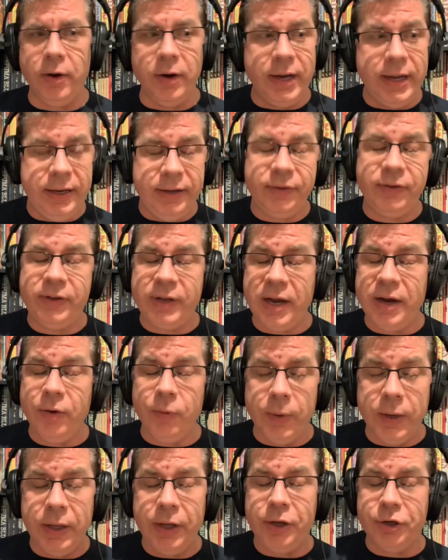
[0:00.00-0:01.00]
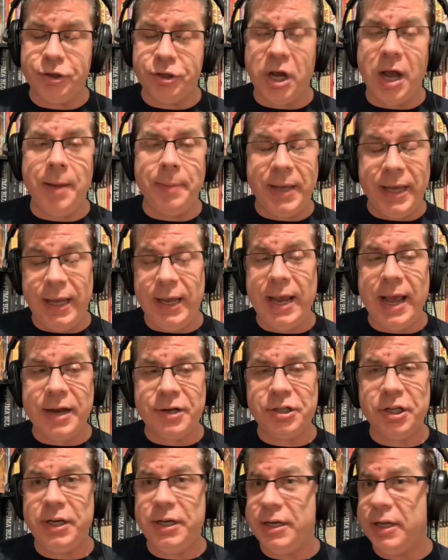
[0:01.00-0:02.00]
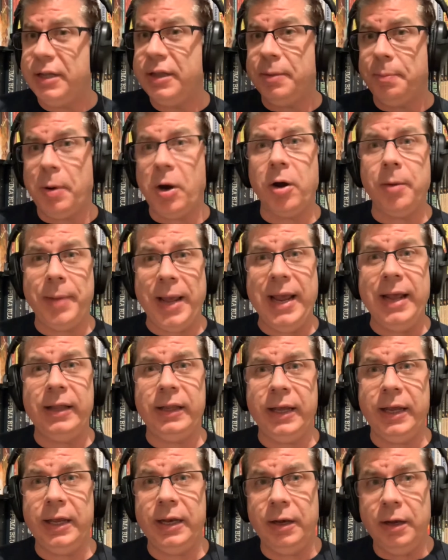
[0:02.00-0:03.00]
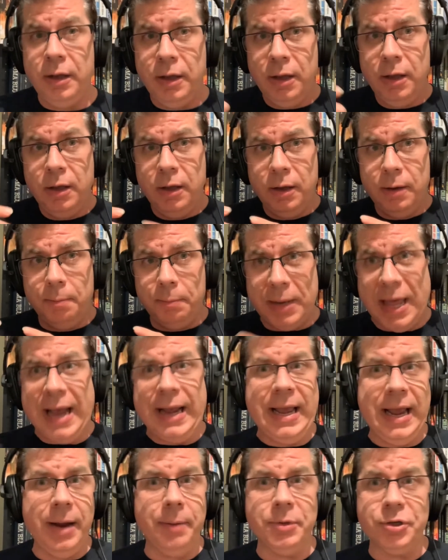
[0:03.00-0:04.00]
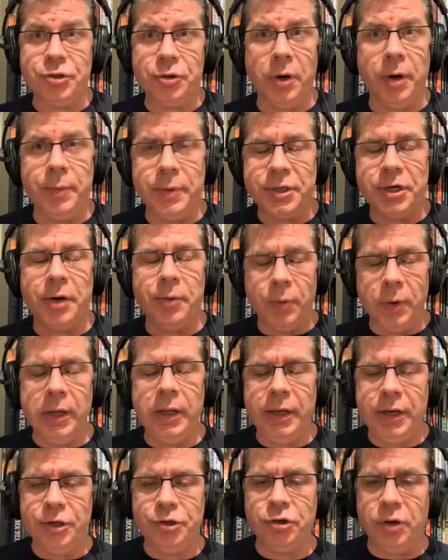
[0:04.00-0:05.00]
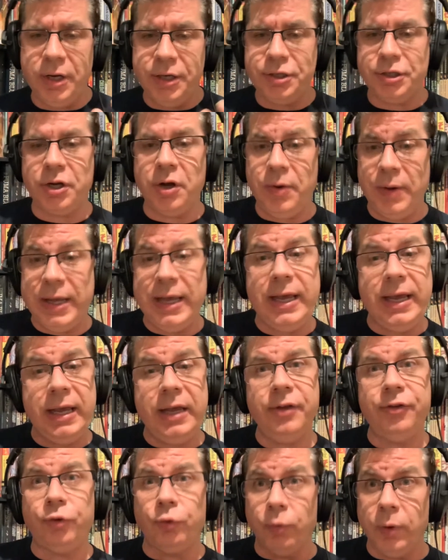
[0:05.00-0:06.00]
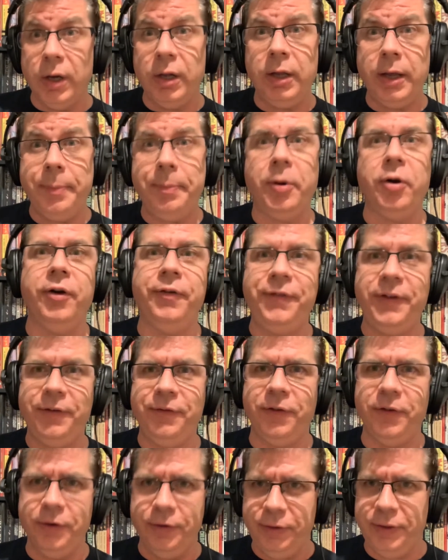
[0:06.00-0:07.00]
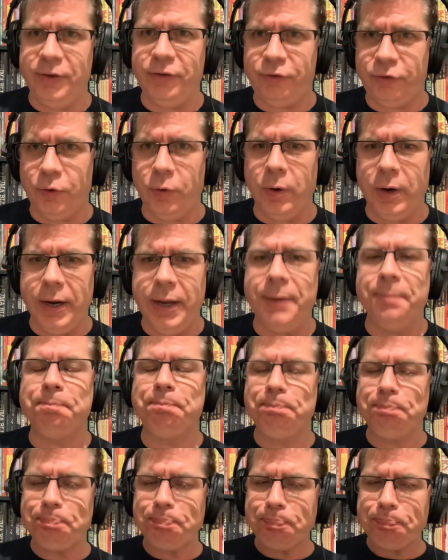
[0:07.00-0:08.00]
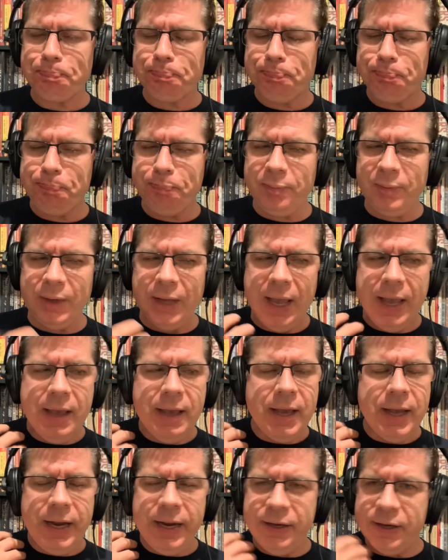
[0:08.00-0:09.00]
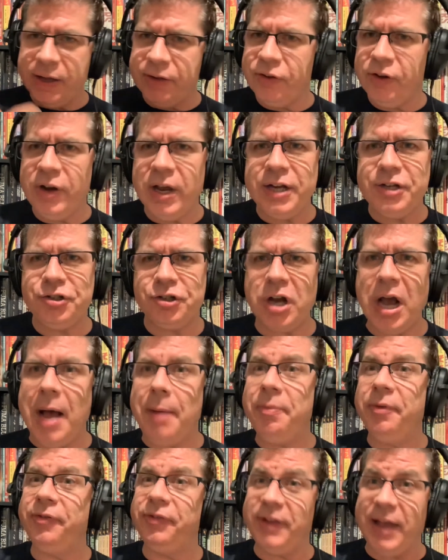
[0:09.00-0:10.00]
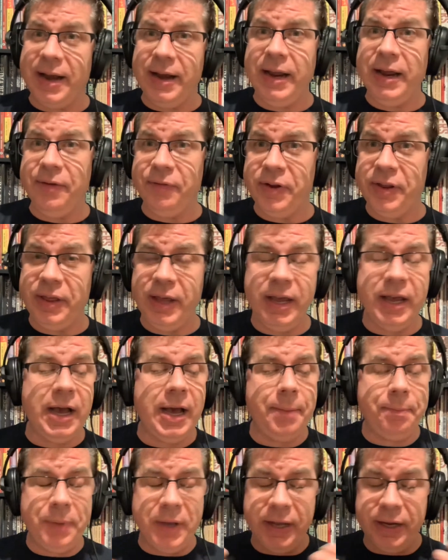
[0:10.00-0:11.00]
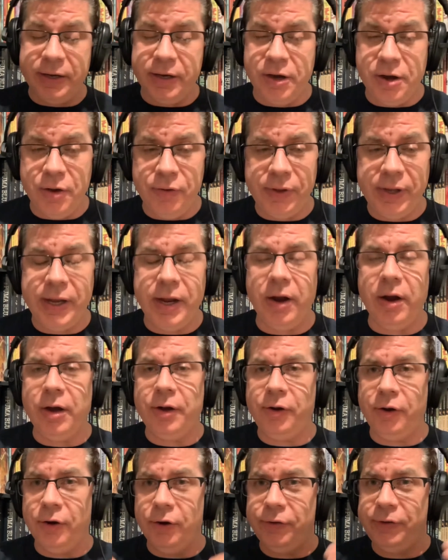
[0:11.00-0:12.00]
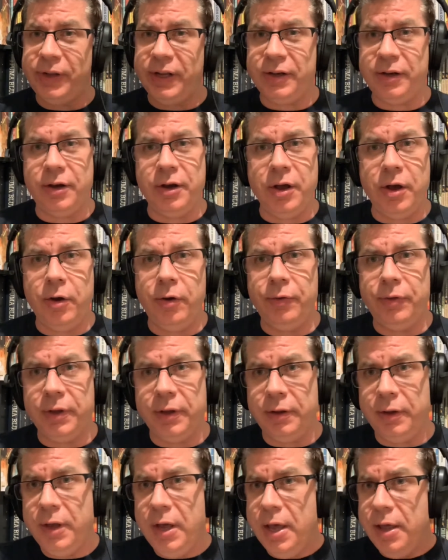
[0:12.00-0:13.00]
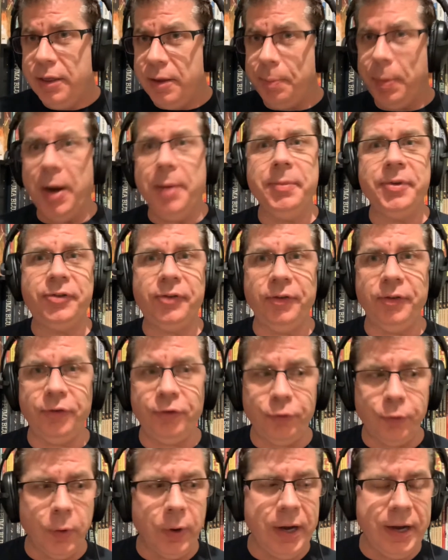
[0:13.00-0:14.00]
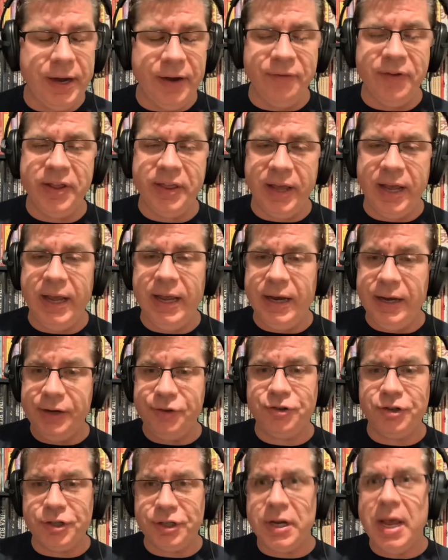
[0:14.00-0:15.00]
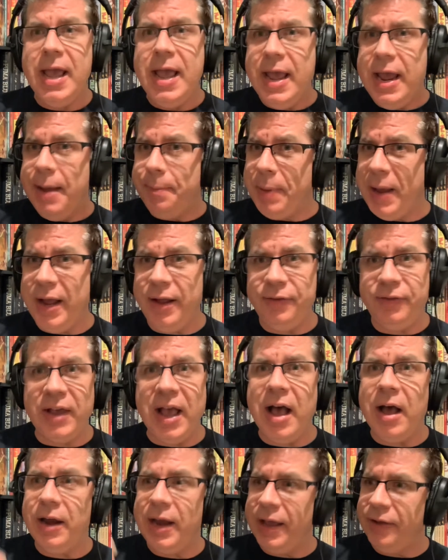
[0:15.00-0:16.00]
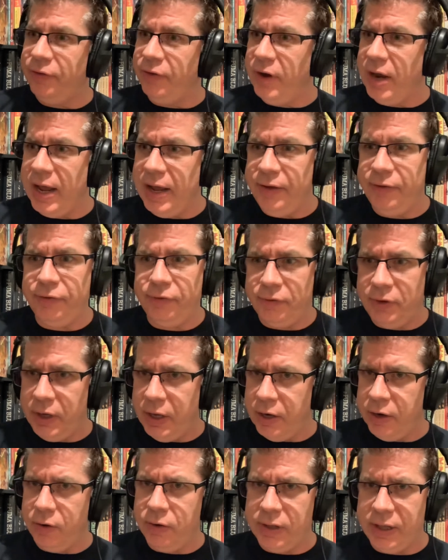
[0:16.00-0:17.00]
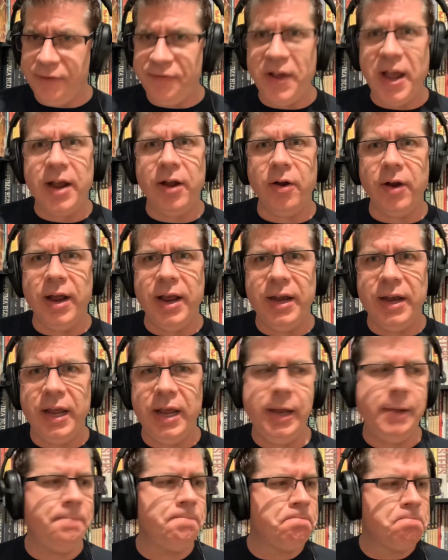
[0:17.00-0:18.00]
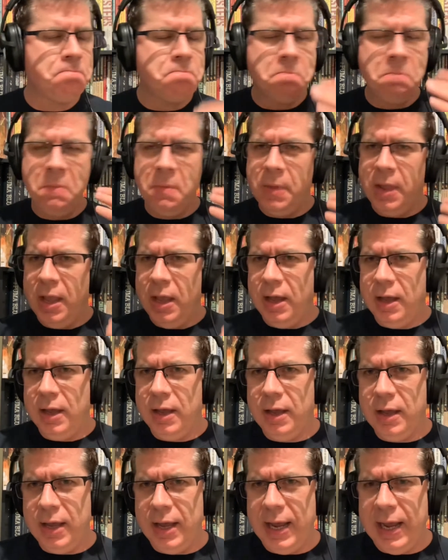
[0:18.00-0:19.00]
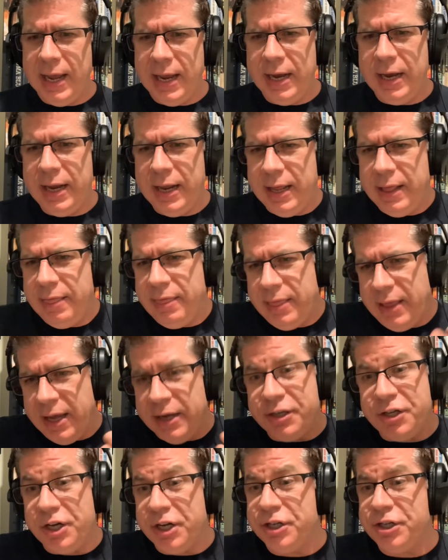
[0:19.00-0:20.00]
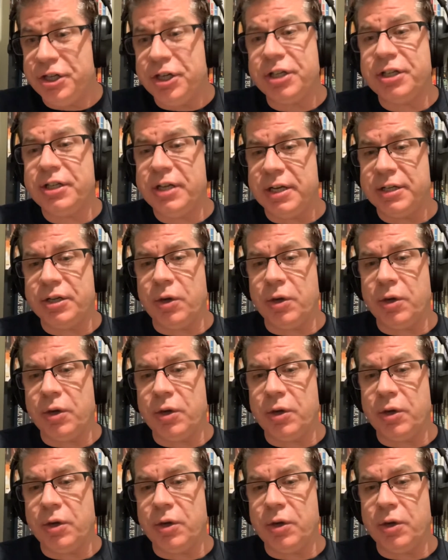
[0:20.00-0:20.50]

he's done a really good job. He actually did the Barb Alien Black Hammer story, which I really enjoyed. So he is really perfect for this story. He does a nice job of setting everything up. You get to know the characters, get to know the premise of the story and everything, and it pans out, has a nice, cliffhanger ending, and it just does it